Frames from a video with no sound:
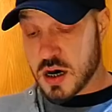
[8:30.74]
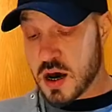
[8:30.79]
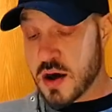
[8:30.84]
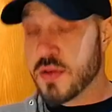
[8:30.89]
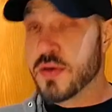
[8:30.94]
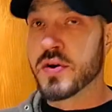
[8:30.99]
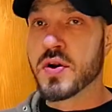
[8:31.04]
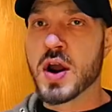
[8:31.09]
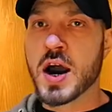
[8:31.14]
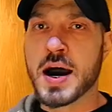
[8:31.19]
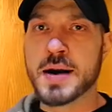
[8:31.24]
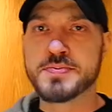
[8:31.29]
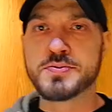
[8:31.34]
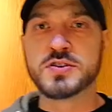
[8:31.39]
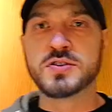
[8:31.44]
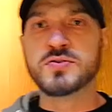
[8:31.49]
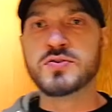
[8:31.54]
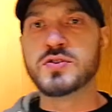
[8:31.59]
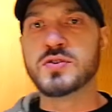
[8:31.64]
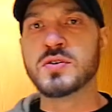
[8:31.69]
Other
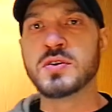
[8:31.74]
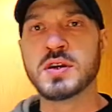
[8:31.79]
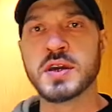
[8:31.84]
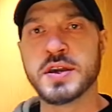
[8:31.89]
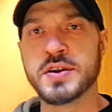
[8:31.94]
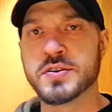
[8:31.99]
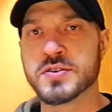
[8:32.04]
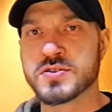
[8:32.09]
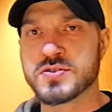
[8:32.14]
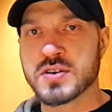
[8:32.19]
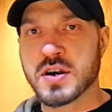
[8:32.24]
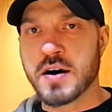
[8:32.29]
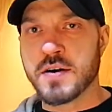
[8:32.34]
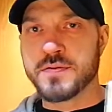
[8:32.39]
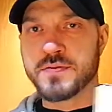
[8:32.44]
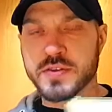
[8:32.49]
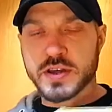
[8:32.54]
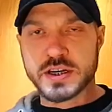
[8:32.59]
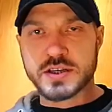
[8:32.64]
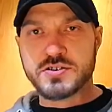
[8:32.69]
options you can get
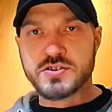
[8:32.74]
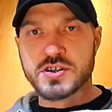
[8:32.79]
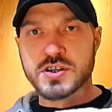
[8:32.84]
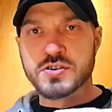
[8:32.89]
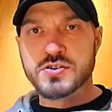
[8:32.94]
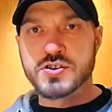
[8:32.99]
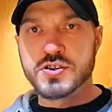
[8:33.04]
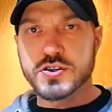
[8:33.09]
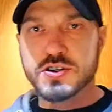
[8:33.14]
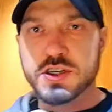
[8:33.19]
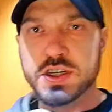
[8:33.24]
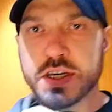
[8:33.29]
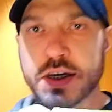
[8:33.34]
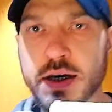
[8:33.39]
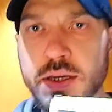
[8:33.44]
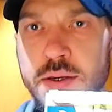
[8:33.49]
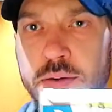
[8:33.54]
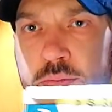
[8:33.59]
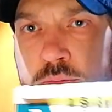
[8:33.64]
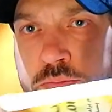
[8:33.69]
yourself like ginger
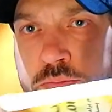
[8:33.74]
tea.